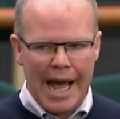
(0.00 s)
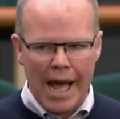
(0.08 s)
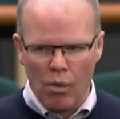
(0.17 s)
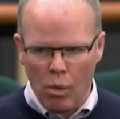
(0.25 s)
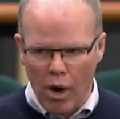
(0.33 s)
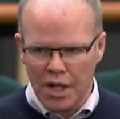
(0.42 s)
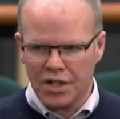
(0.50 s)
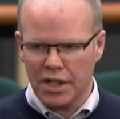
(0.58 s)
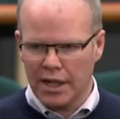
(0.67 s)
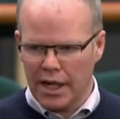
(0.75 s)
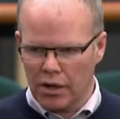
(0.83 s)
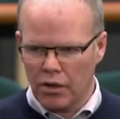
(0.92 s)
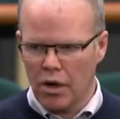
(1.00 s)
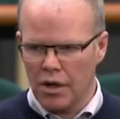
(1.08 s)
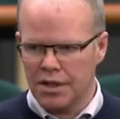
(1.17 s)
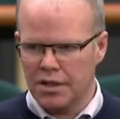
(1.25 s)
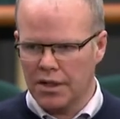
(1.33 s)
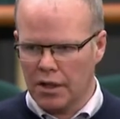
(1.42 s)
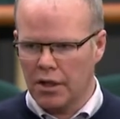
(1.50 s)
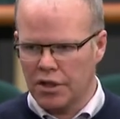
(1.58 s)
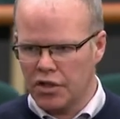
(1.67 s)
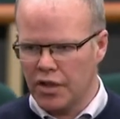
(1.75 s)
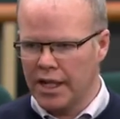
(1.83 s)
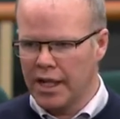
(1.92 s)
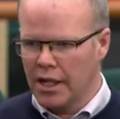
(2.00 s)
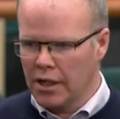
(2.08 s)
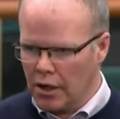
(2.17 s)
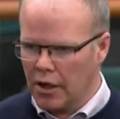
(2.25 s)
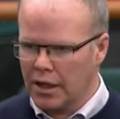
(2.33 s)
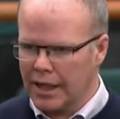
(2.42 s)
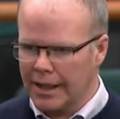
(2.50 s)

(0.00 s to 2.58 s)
washing across the country currently.